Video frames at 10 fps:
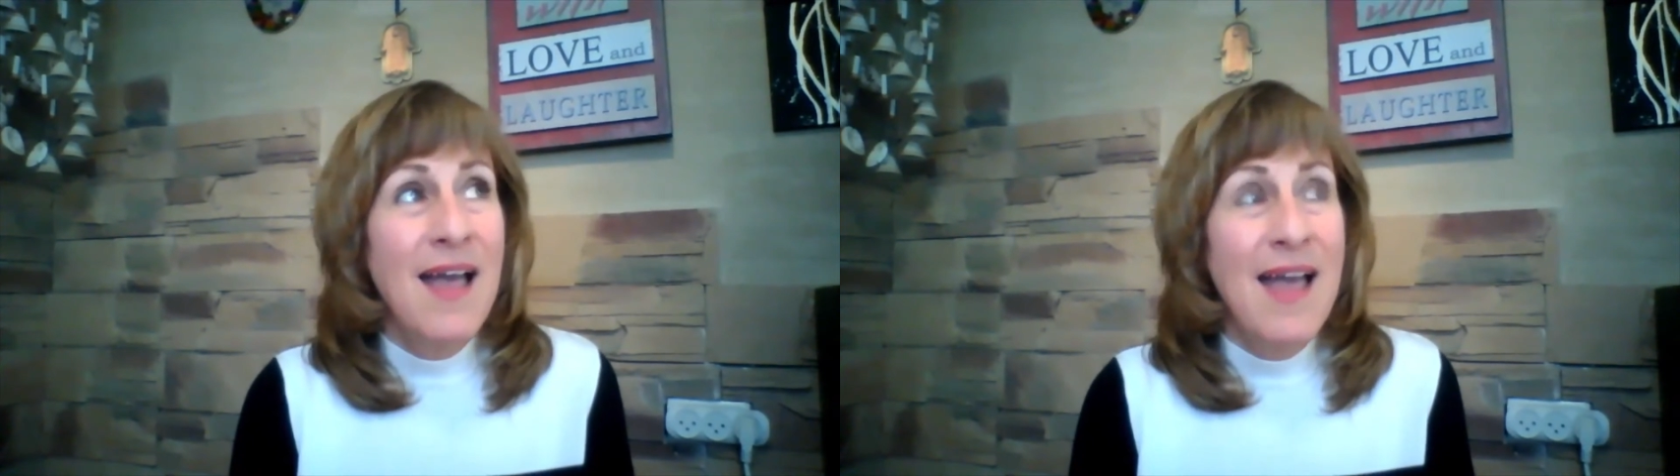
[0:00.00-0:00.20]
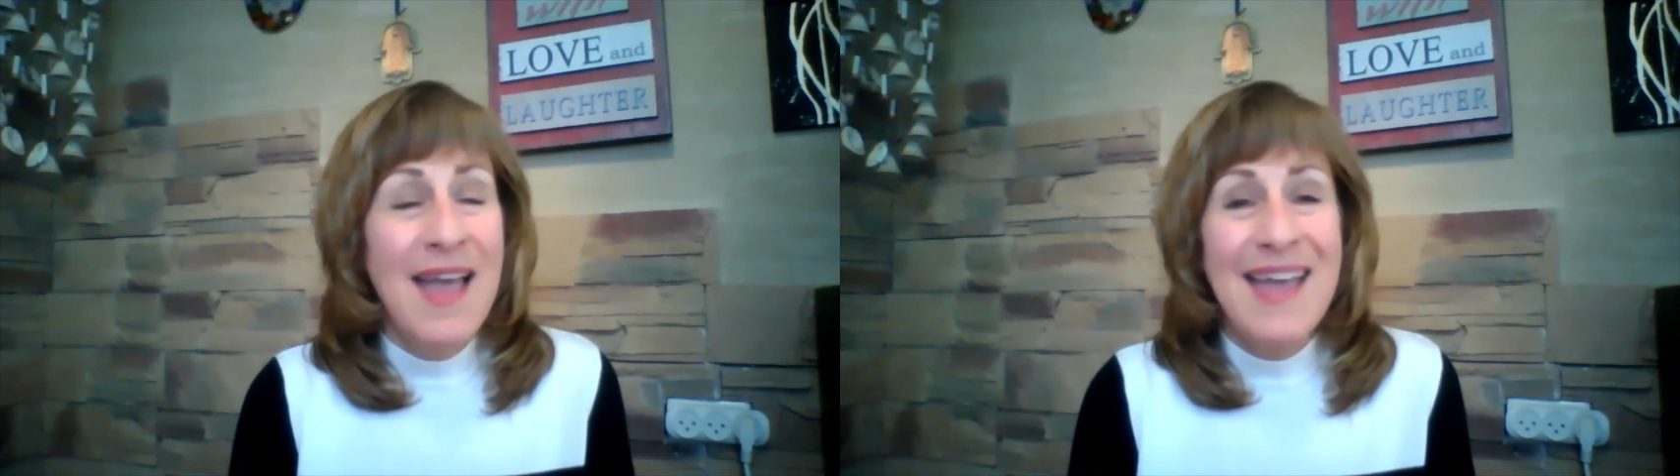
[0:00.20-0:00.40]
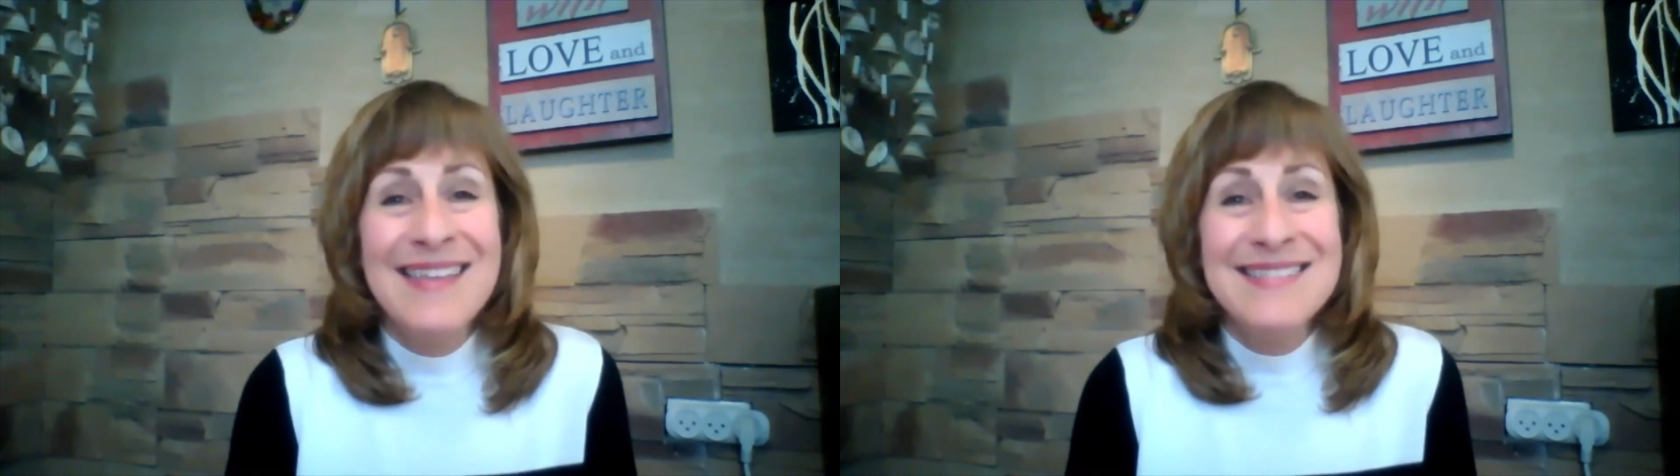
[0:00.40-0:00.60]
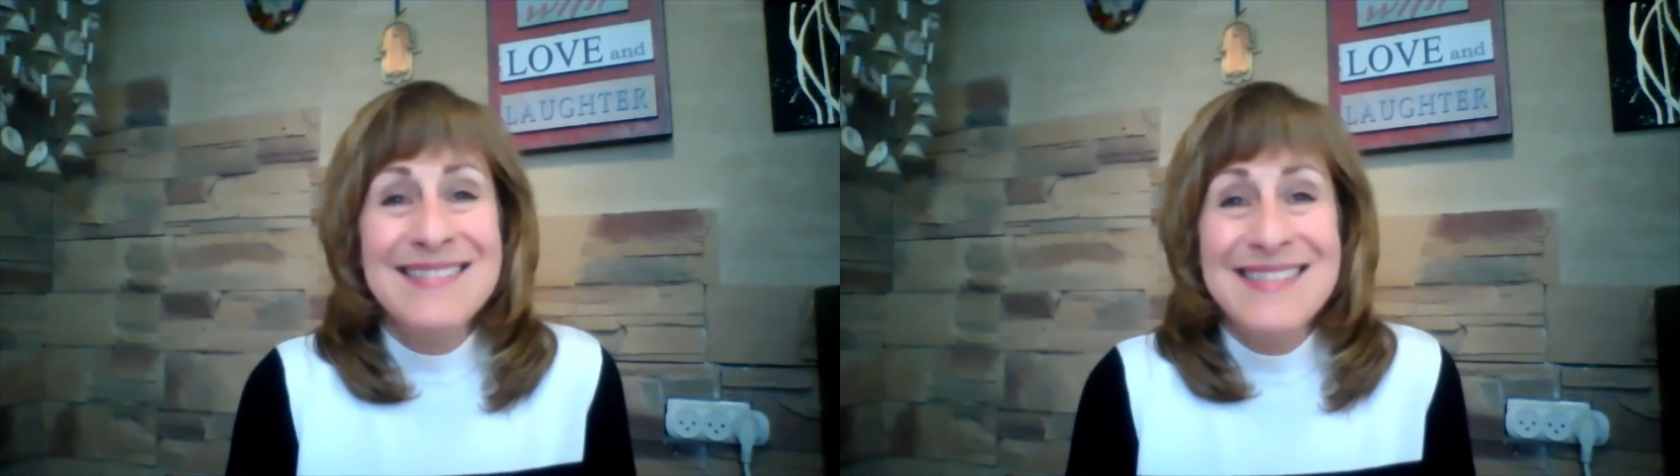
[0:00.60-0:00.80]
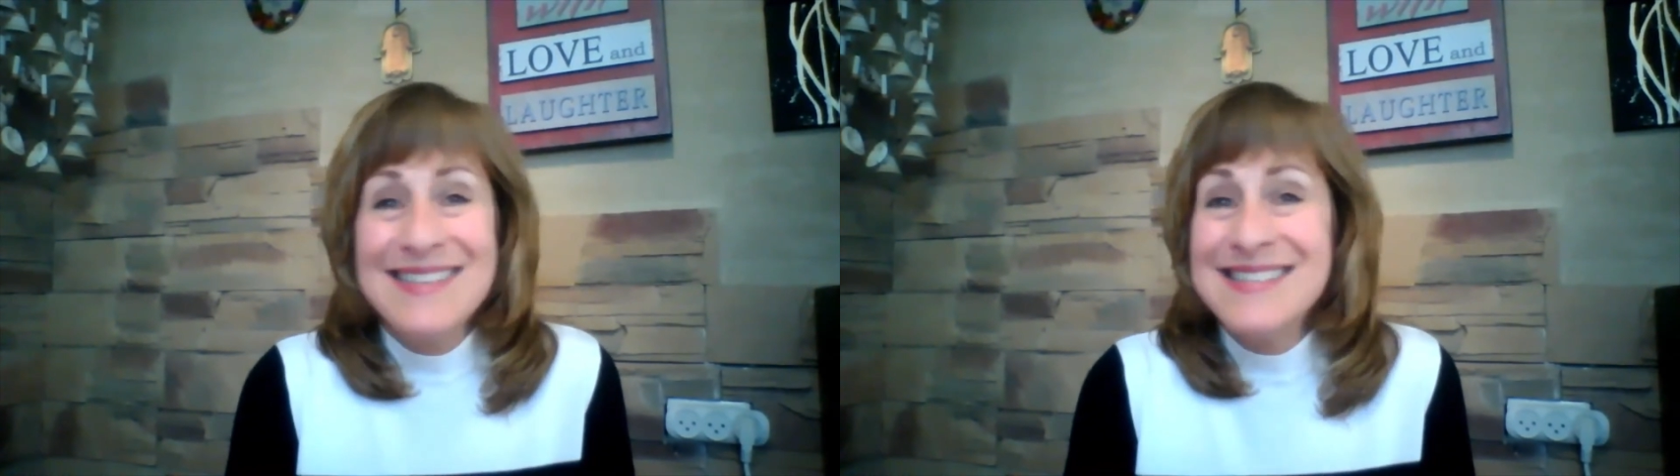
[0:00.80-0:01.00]

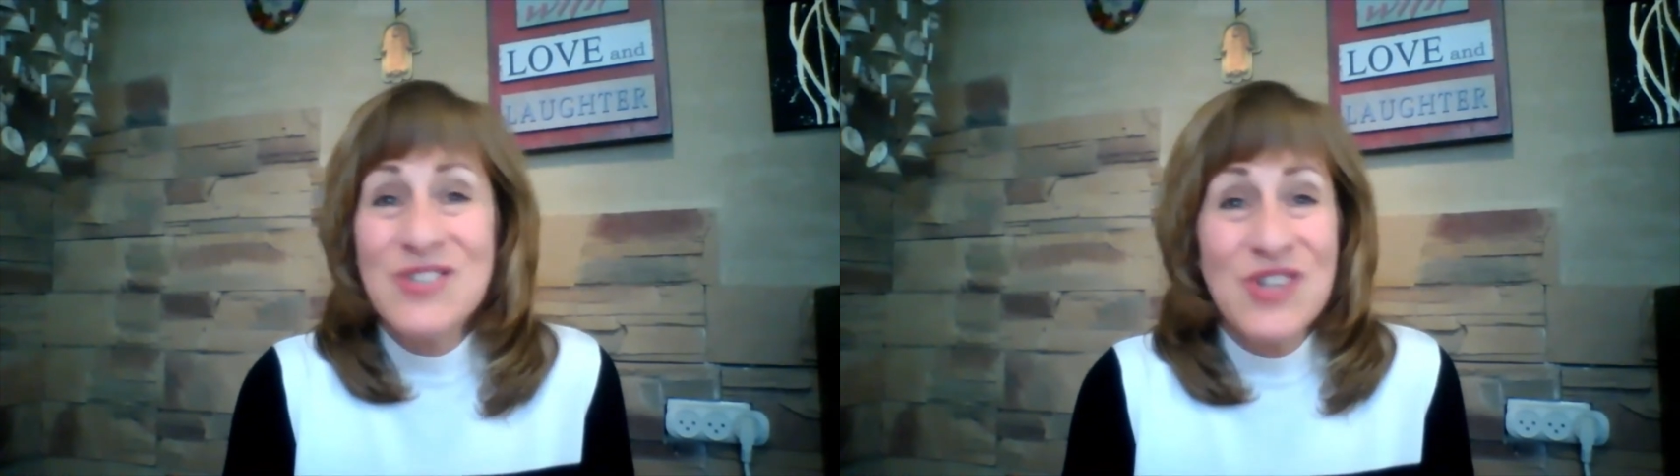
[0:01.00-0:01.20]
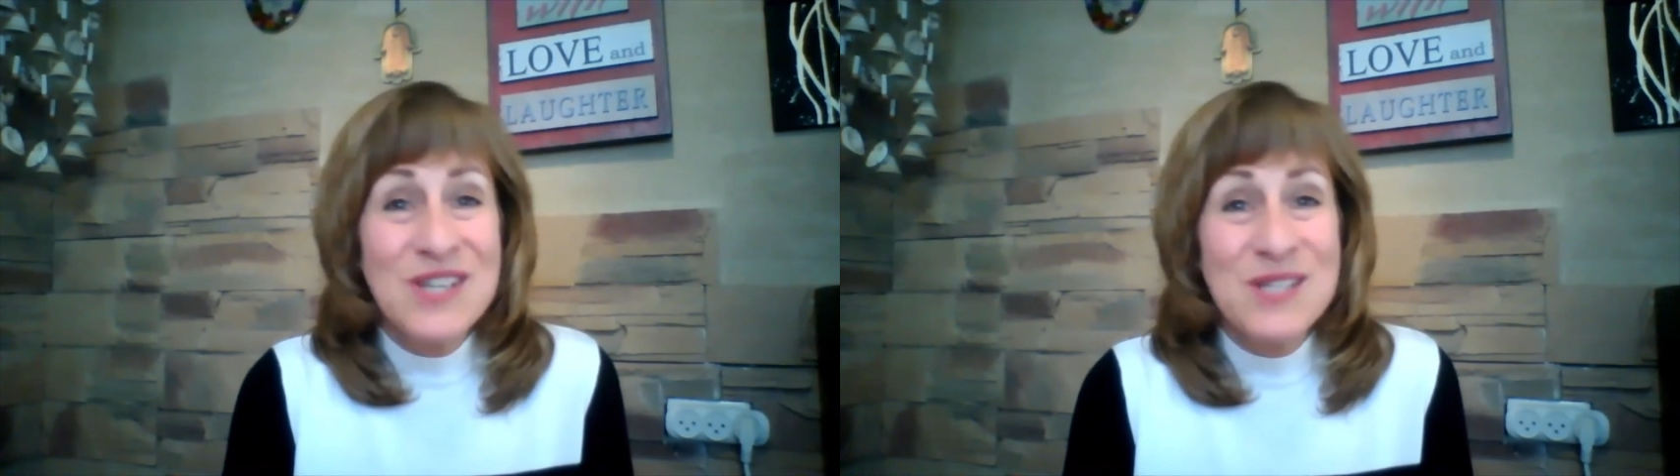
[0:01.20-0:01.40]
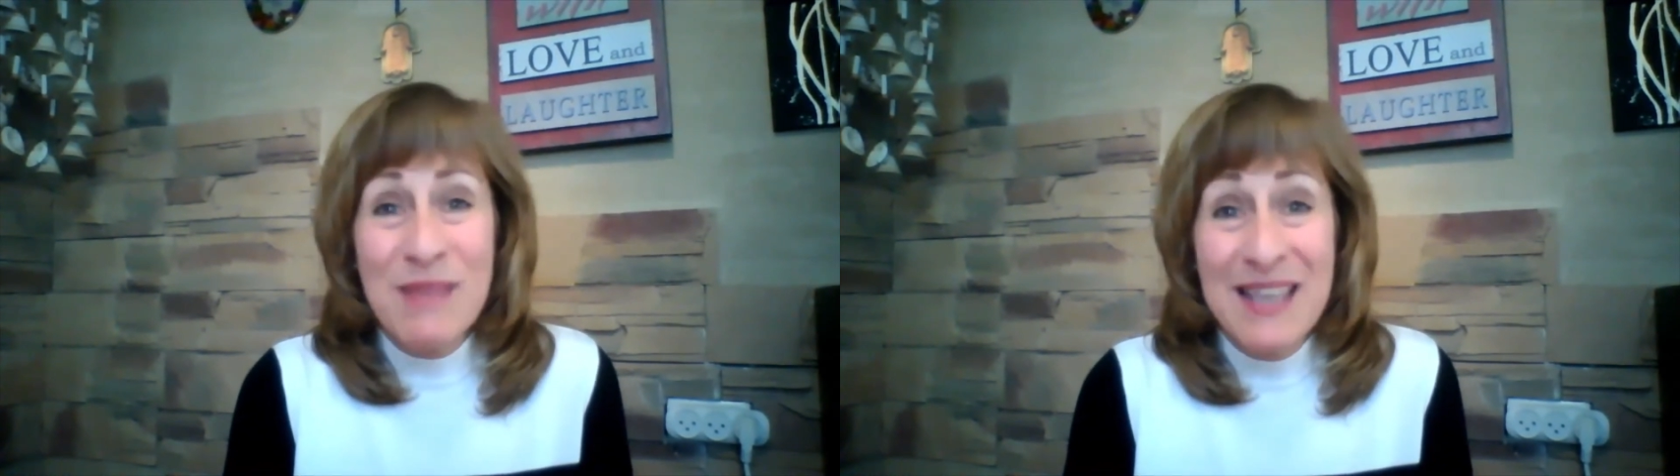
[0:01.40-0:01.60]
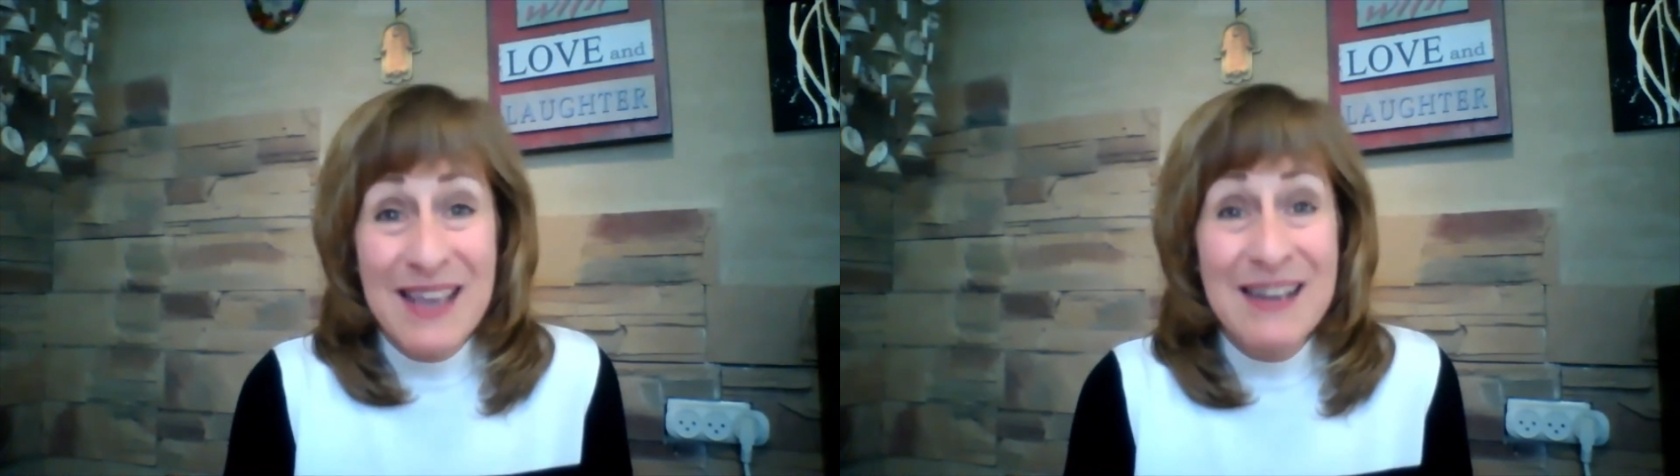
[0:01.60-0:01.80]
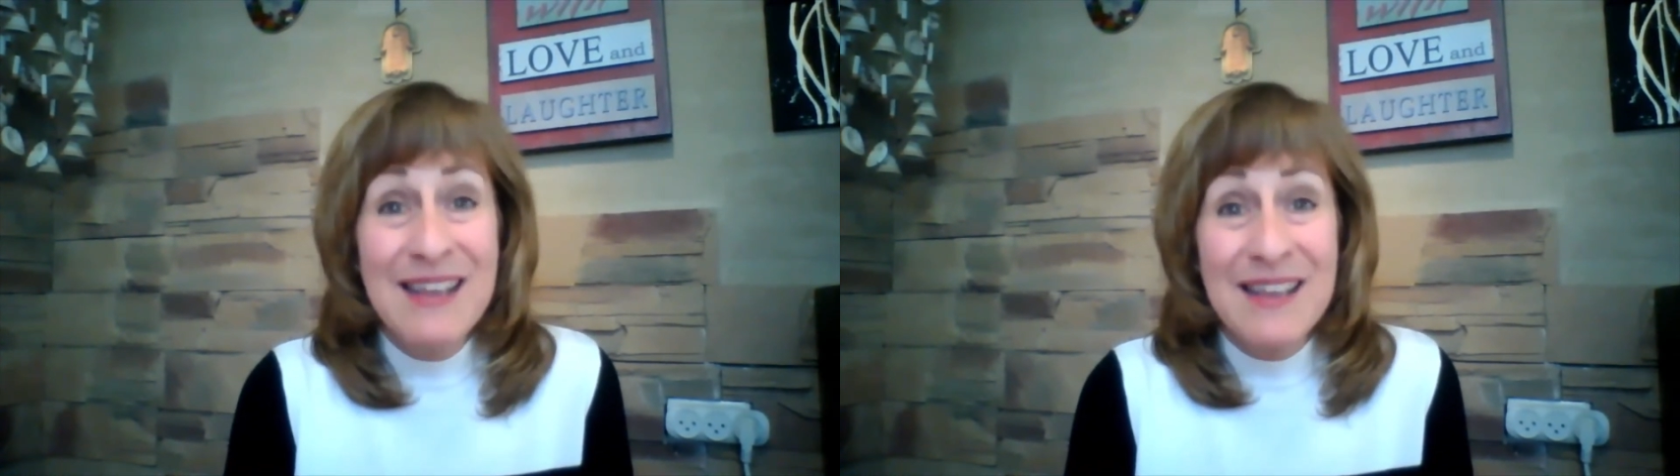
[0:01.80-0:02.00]
And this is just the
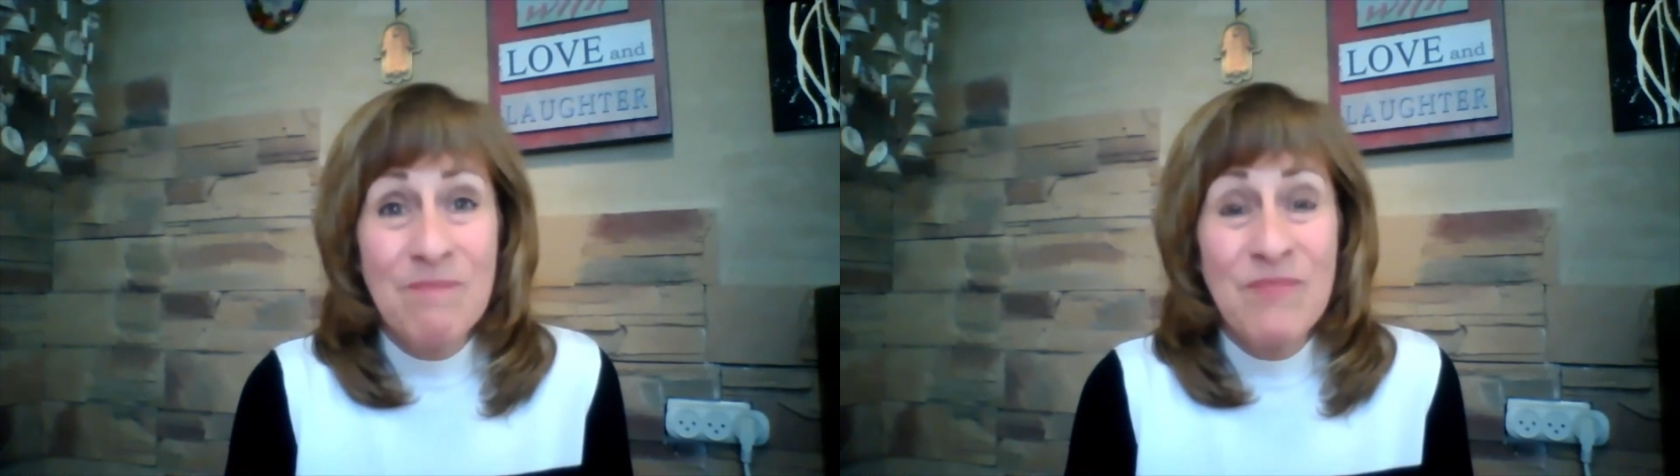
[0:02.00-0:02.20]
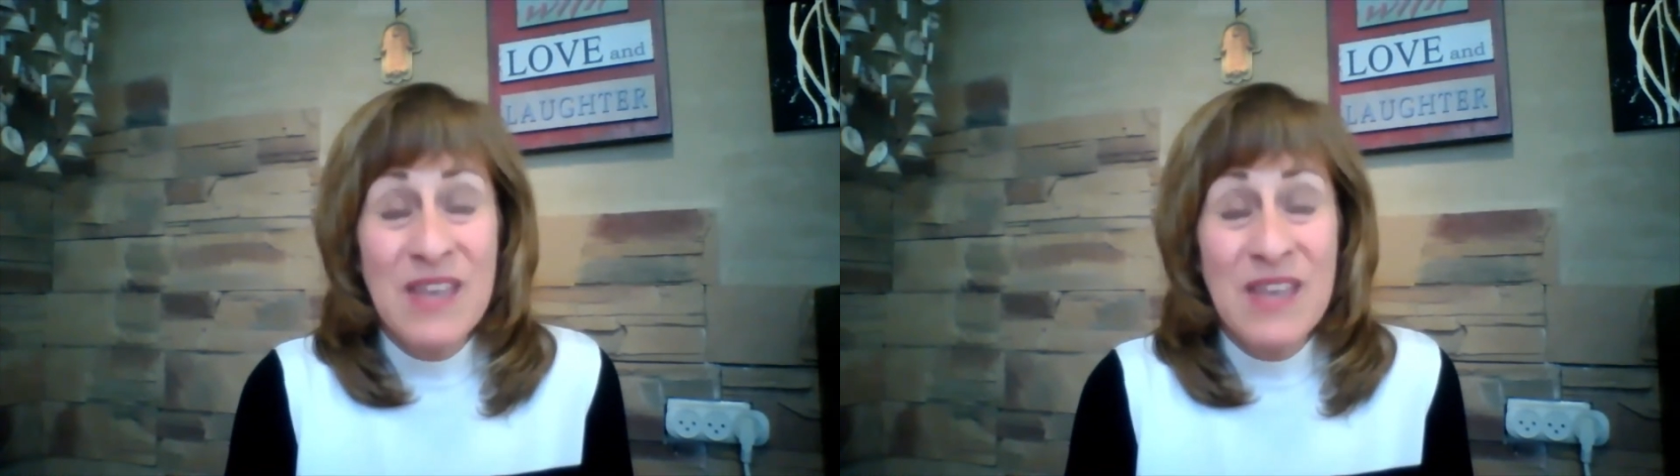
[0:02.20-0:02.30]
beginning.